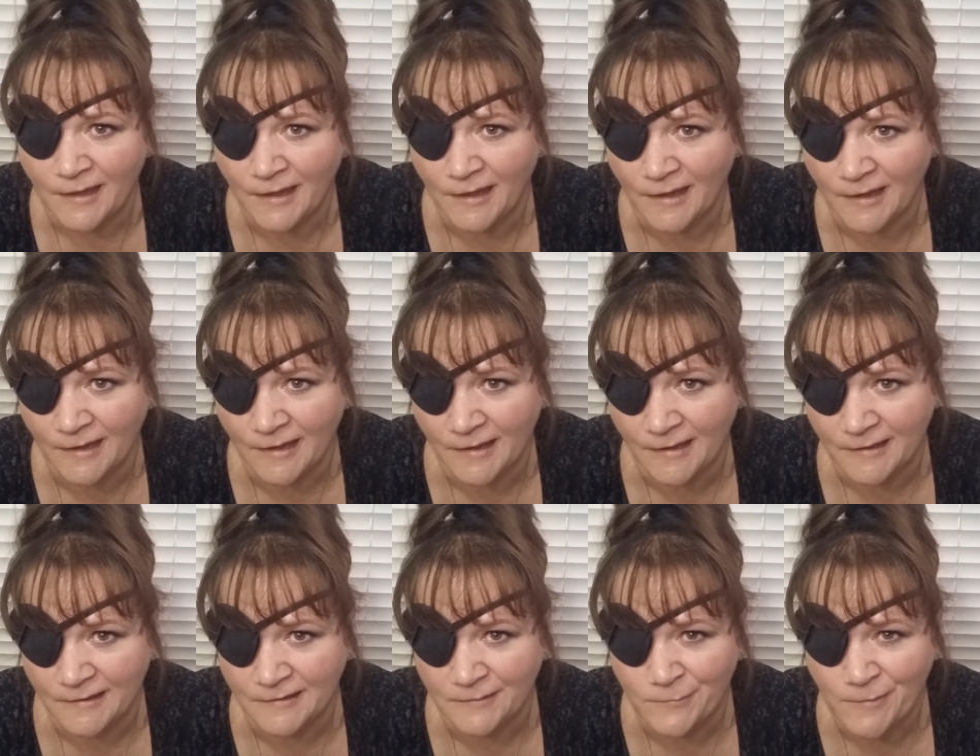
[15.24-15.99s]

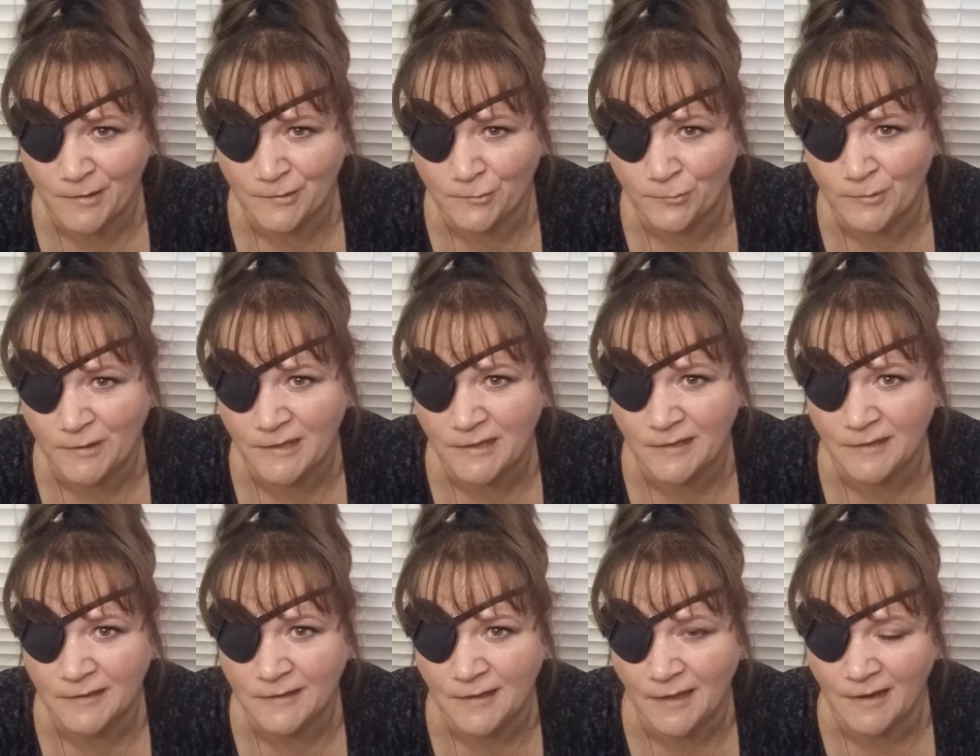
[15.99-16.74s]
and about a week
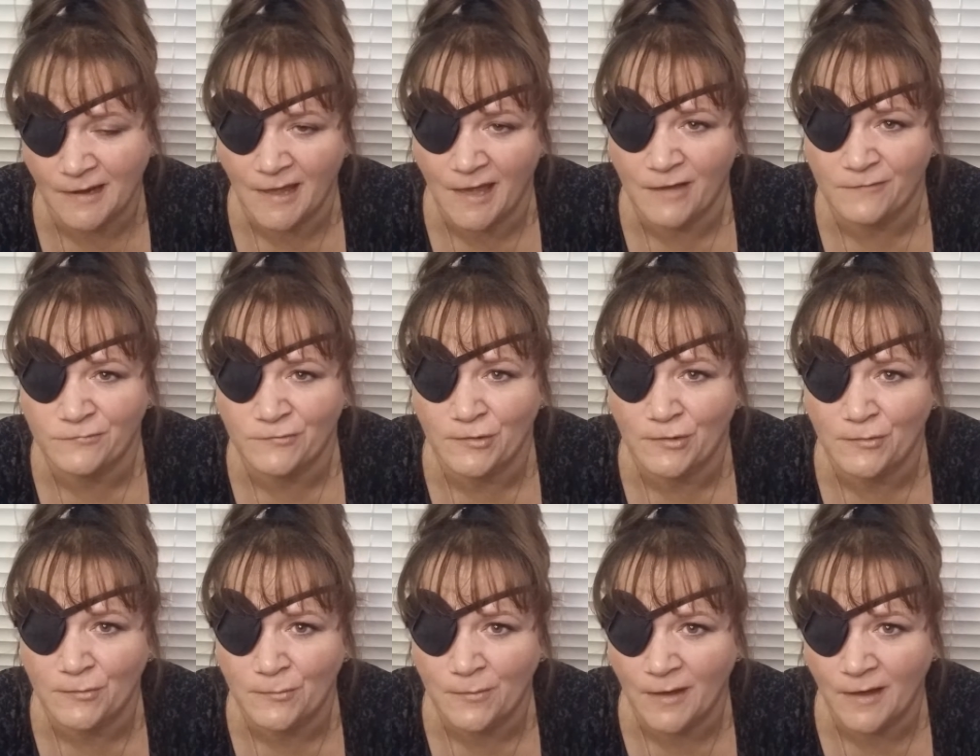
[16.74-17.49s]
and a half
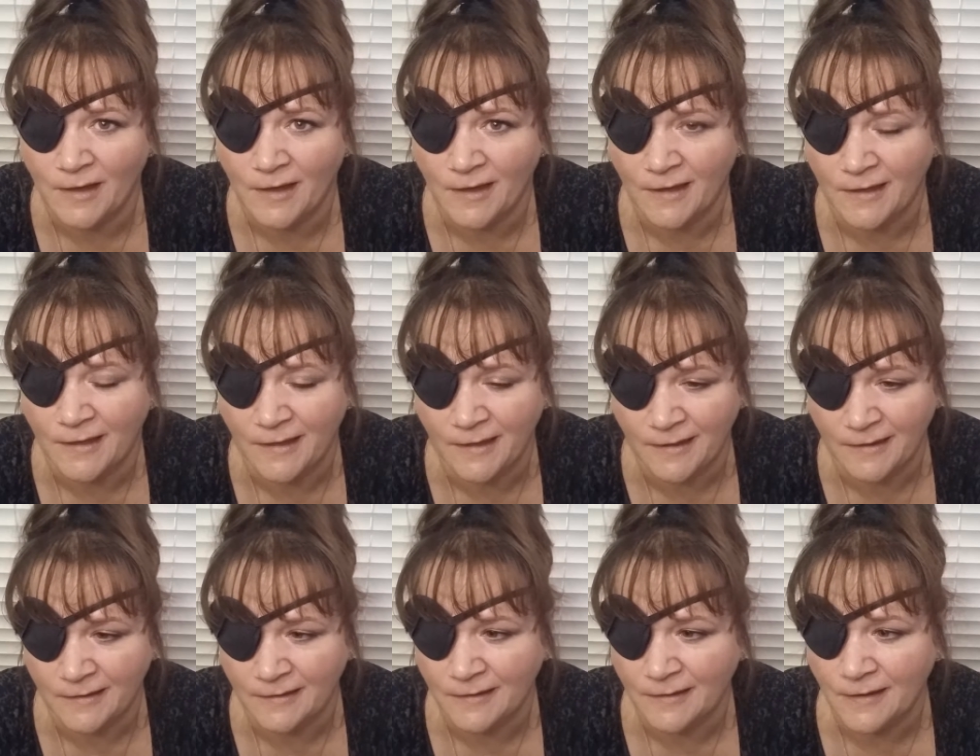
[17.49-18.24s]
ago,
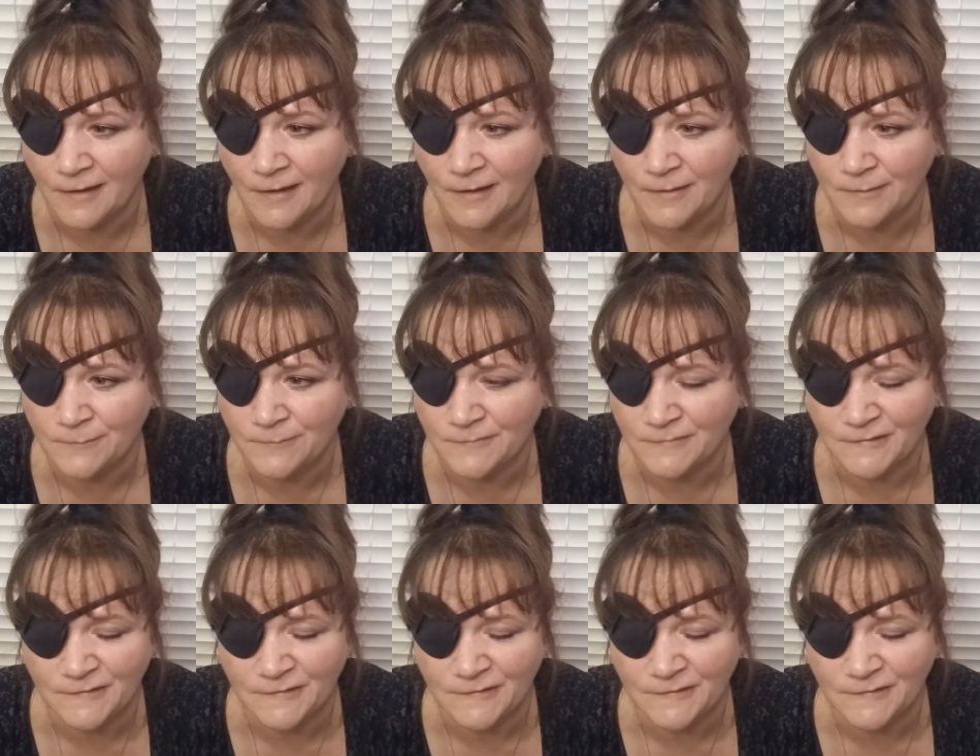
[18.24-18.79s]
I um,